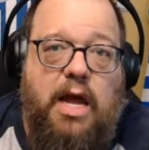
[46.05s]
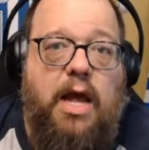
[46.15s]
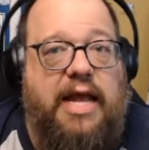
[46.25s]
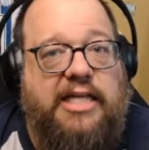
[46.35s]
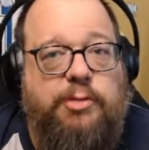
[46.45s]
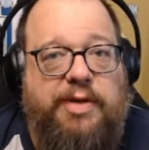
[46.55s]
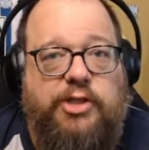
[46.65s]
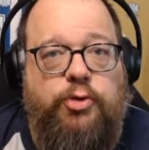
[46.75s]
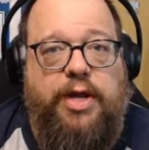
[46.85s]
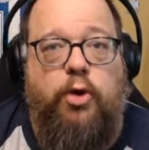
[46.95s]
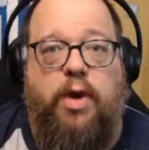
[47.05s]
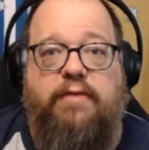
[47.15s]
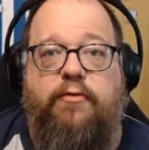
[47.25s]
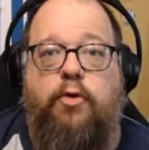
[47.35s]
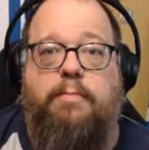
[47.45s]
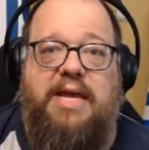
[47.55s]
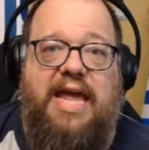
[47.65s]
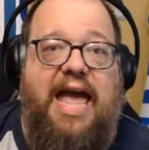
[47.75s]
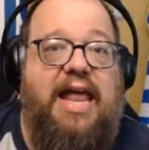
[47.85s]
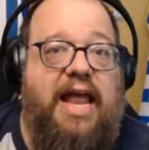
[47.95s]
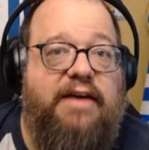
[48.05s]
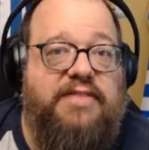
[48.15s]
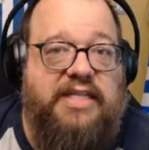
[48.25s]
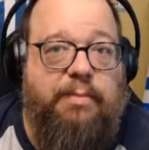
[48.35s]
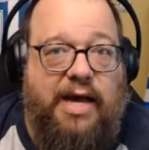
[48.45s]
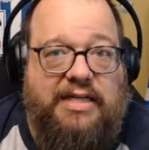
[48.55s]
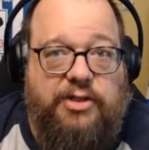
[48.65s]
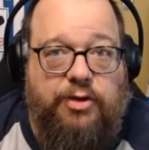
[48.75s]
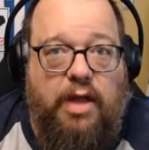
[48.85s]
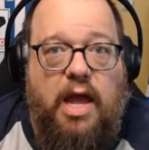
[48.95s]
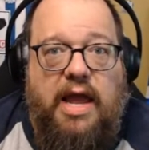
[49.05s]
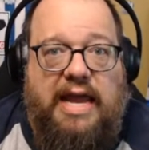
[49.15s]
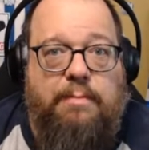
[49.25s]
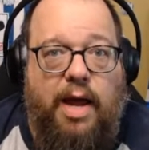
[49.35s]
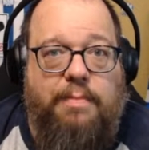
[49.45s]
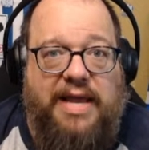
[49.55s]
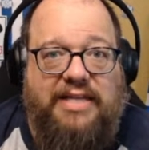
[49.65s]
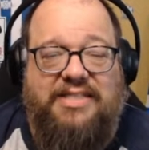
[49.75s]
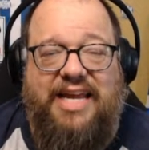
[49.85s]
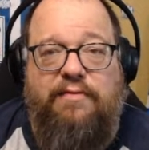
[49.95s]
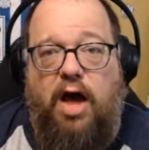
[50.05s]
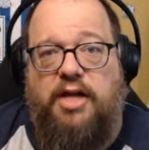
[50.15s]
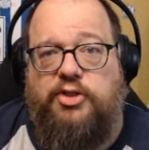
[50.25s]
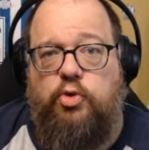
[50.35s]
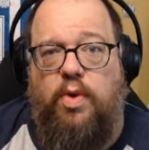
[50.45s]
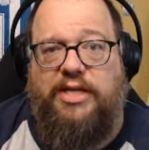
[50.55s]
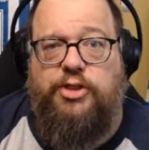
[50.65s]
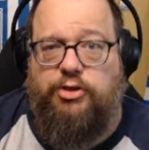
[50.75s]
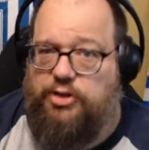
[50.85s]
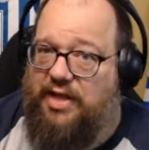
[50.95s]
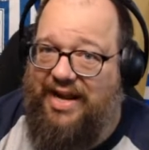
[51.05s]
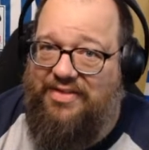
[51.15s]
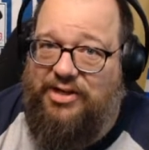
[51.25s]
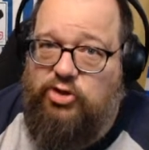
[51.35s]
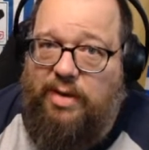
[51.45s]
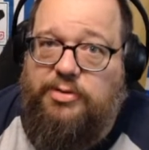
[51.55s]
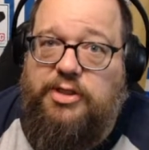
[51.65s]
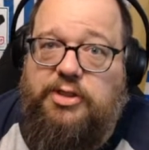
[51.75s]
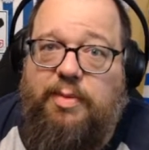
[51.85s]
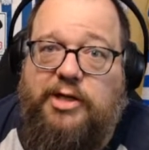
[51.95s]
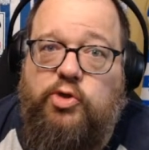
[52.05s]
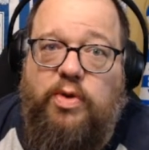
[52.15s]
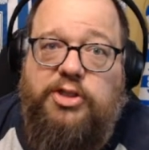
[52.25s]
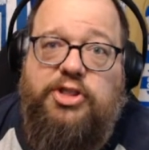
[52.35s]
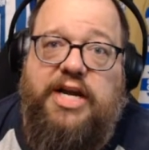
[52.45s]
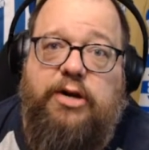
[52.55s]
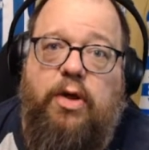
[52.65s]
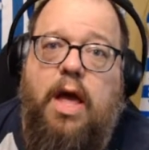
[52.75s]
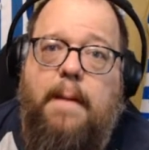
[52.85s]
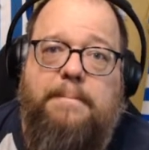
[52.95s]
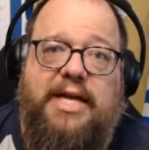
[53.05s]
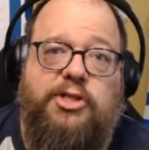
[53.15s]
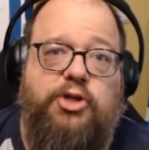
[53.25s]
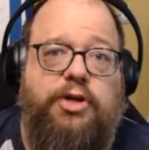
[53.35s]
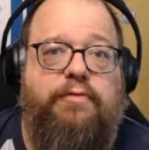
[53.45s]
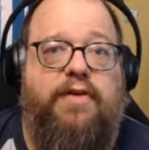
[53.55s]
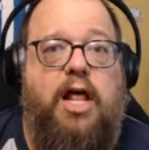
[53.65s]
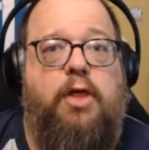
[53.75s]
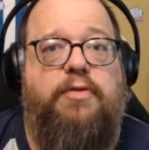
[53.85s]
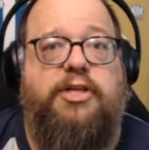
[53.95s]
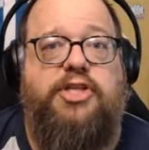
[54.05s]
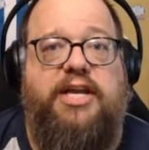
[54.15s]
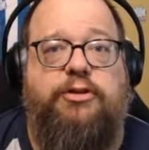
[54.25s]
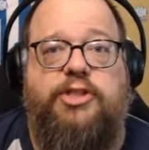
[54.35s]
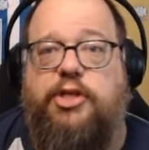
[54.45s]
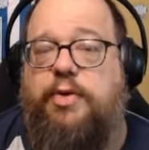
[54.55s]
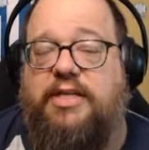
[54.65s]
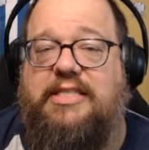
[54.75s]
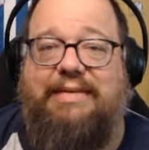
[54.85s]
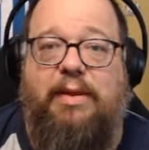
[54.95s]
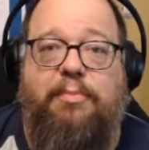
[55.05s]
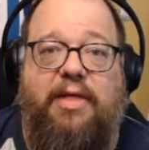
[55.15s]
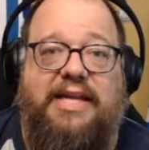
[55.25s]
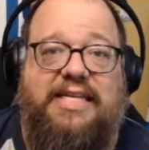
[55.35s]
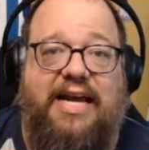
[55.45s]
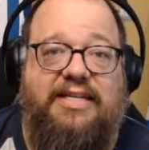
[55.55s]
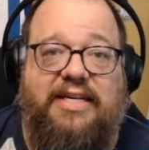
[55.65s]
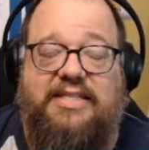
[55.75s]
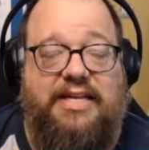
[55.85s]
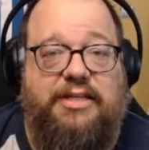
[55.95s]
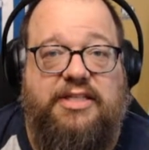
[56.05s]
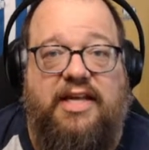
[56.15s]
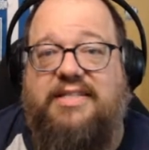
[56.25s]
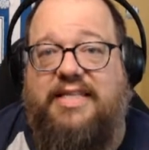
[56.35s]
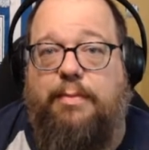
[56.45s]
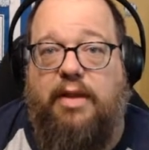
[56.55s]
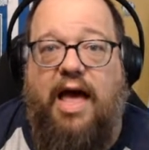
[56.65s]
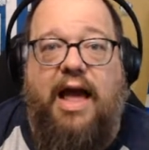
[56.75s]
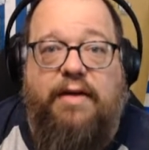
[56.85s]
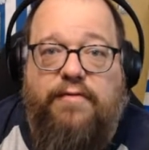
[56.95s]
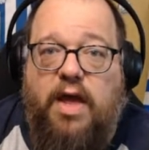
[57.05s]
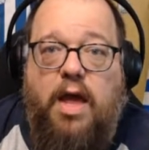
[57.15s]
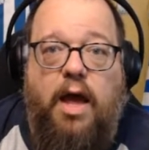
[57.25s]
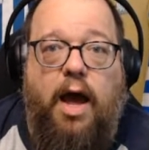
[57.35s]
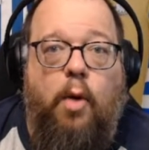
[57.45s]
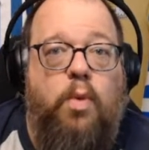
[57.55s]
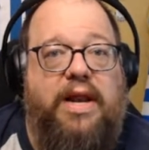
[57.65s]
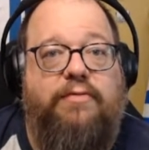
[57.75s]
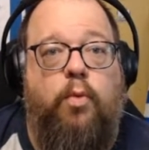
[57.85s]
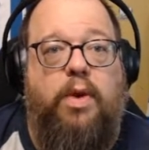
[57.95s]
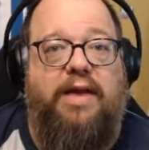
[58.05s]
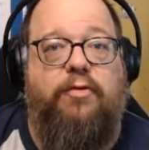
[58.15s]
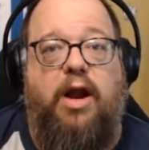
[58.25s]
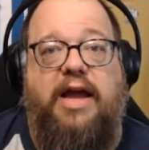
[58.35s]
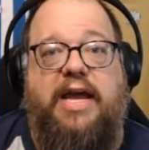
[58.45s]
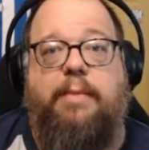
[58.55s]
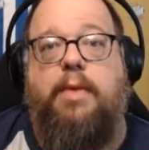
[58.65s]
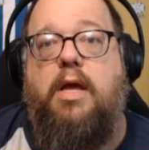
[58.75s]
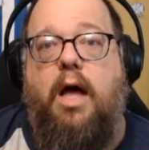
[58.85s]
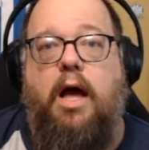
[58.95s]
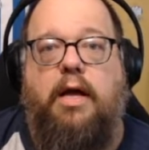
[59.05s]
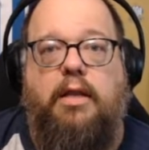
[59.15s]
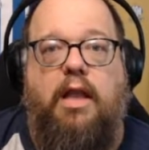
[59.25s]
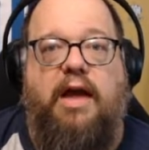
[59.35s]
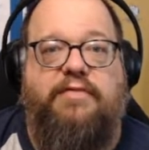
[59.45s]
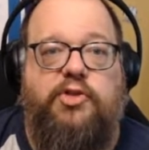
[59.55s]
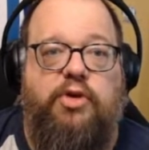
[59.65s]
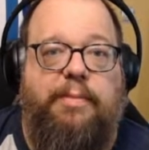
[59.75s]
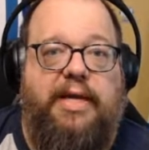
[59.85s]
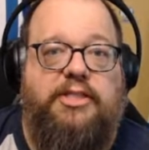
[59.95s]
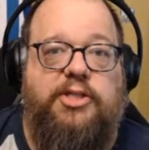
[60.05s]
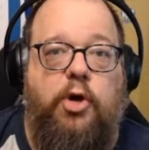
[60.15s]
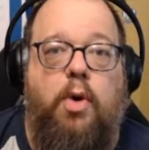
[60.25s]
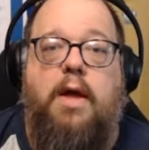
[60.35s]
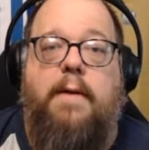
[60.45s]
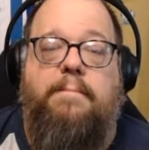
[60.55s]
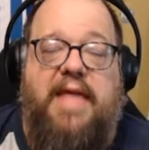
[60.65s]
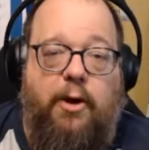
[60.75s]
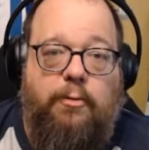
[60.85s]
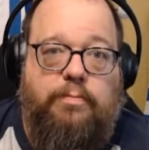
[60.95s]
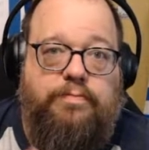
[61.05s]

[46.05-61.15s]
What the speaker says: it's been doing great for me at FC Basel in my beta save on Twitch. There's a link in the description to my Twitch channel. Make sure you follow the channel so you can see me play tactics and discuss them live whenever I am live streaming. So now,